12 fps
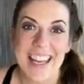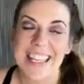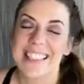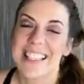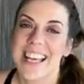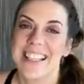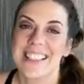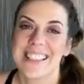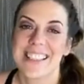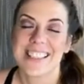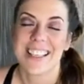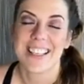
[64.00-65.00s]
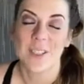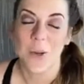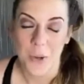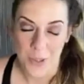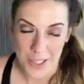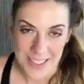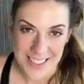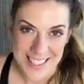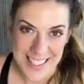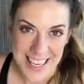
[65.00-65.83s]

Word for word: intense course.